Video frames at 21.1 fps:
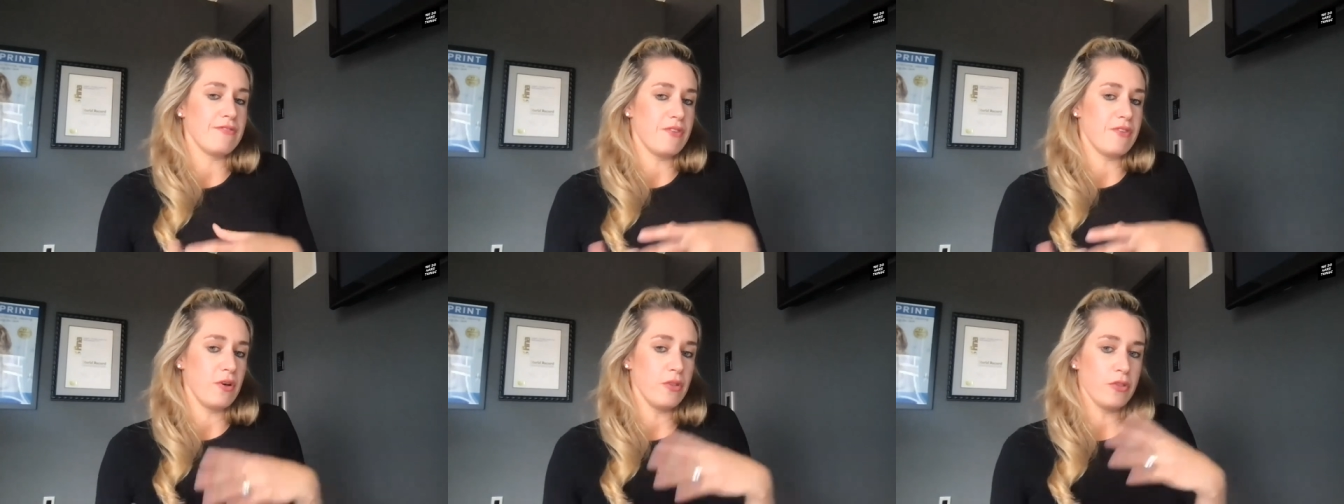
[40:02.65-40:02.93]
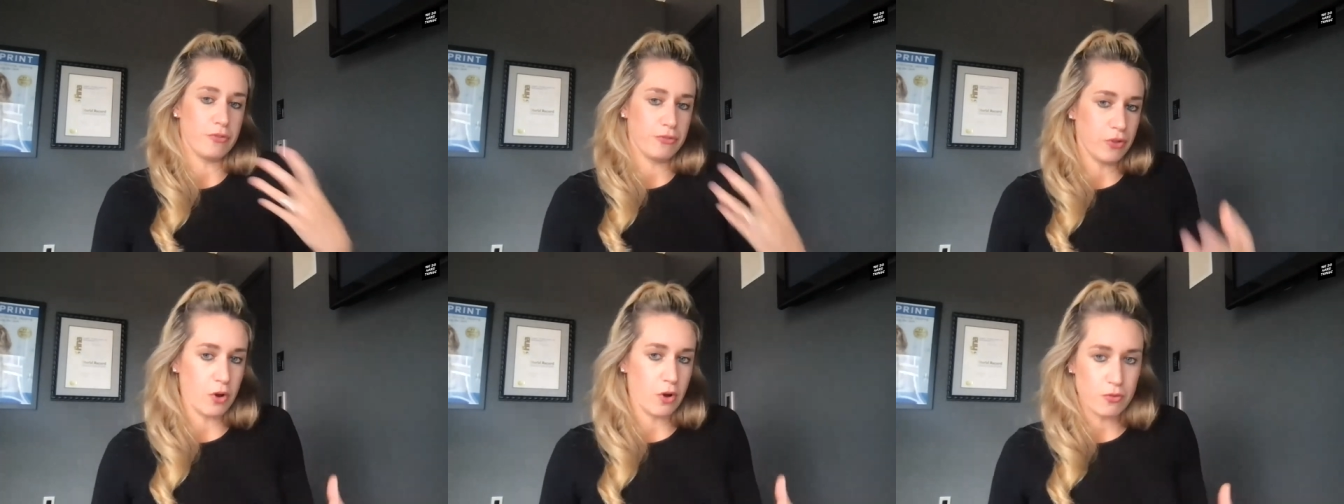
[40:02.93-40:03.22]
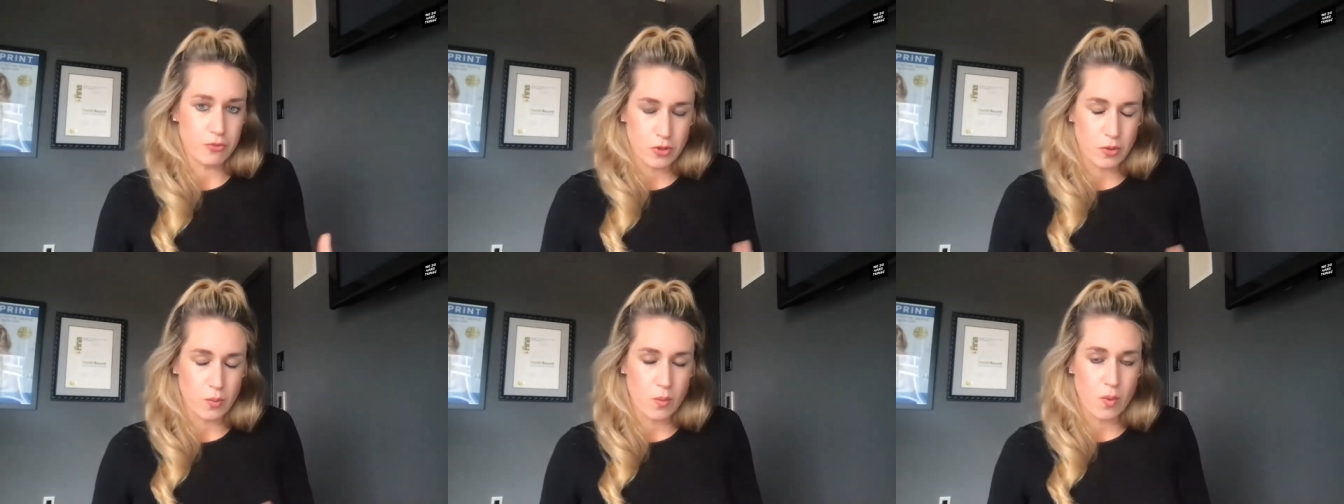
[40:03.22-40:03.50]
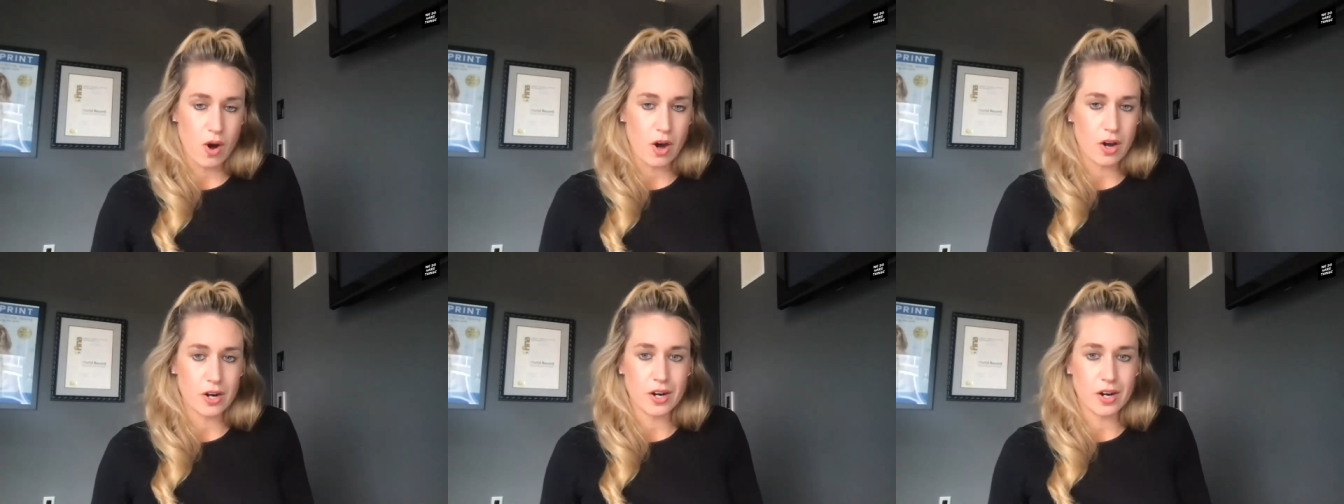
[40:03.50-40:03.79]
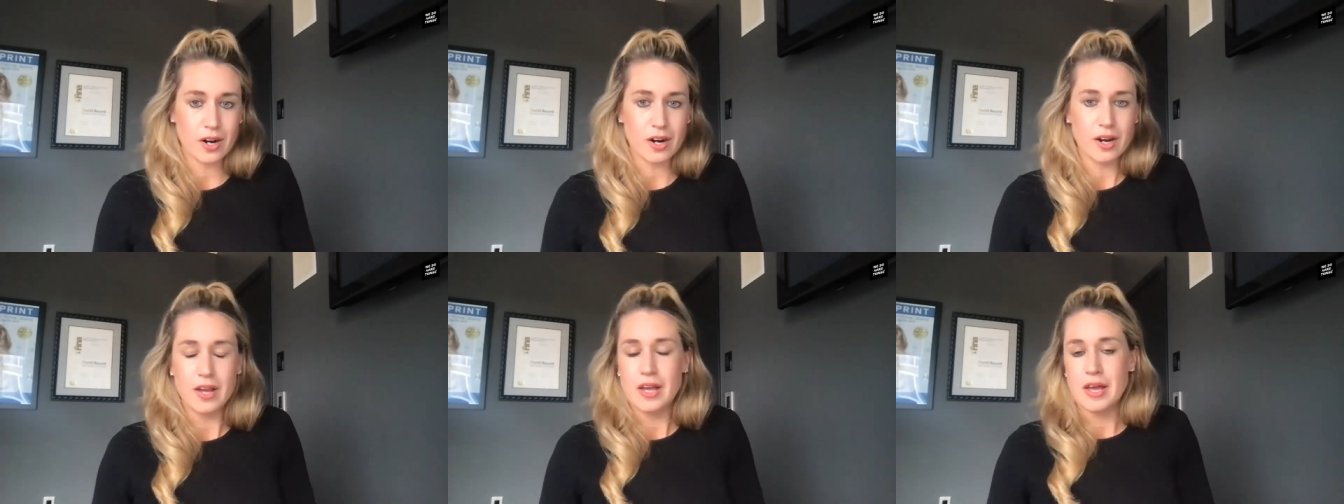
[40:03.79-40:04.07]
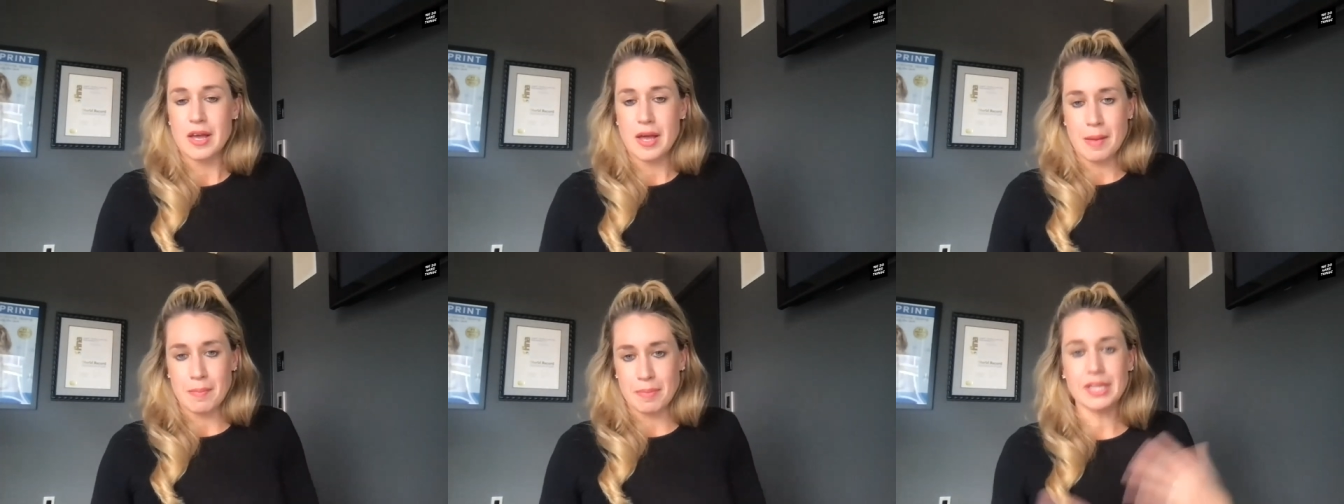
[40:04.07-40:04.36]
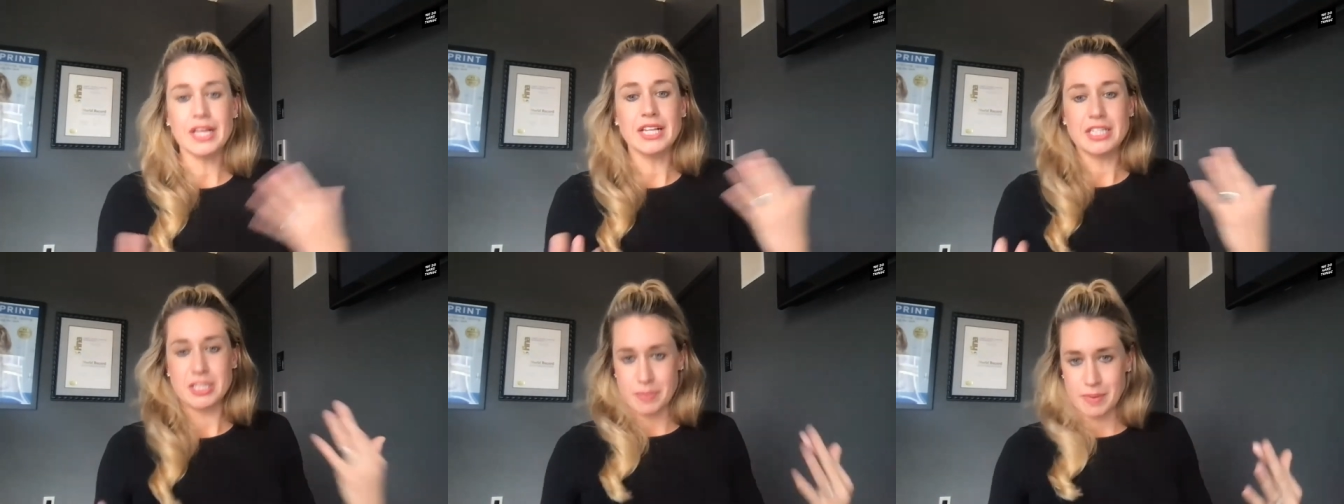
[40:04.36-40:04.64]
and I felt the flow for the water
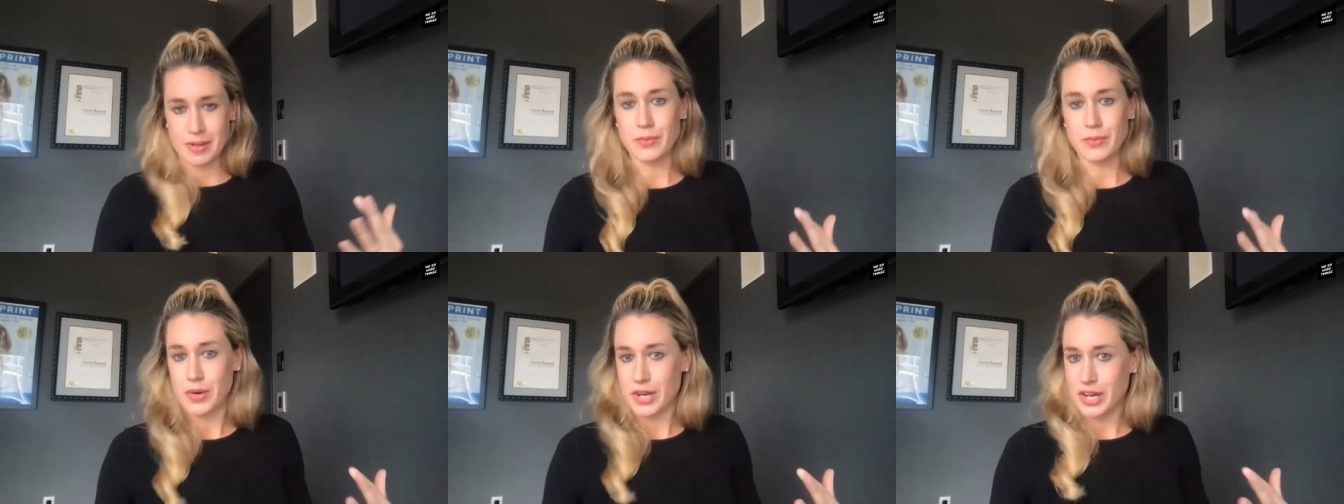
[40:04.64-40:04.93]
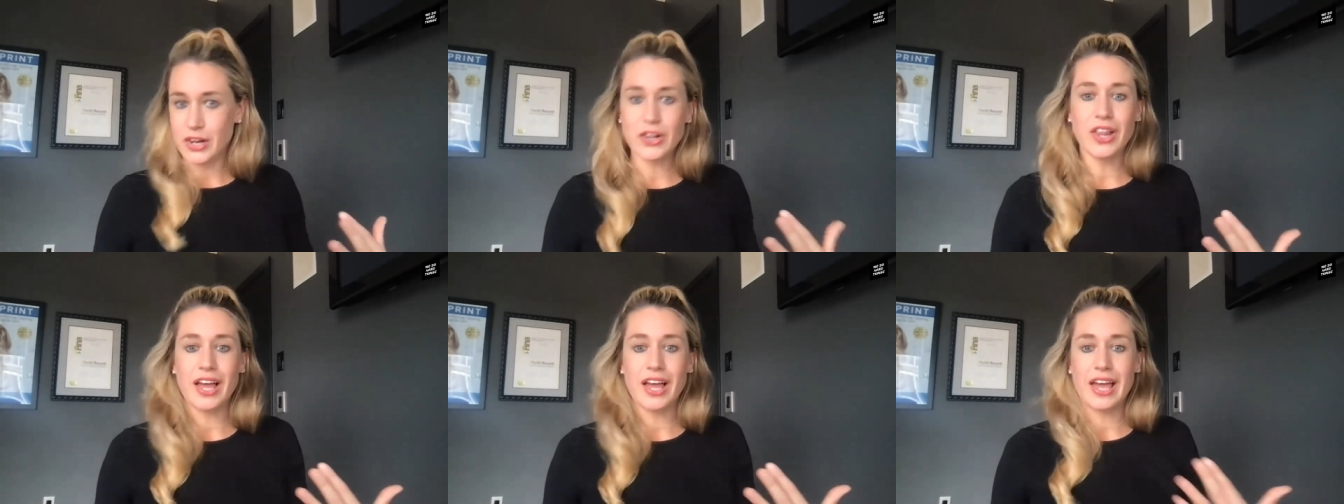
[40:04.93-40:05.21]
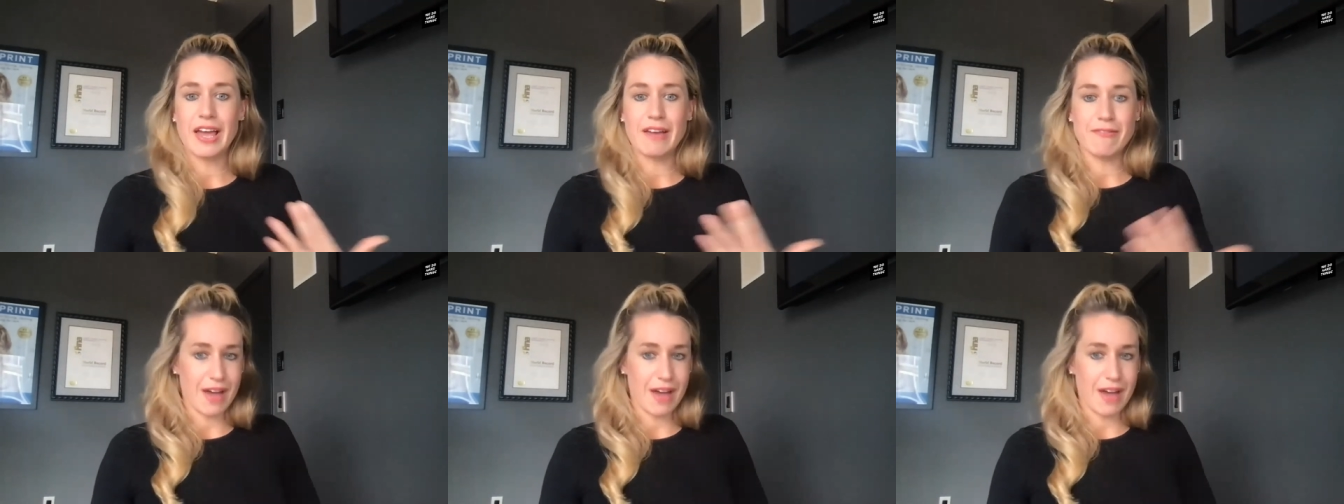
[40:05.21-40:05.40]
but let's be real like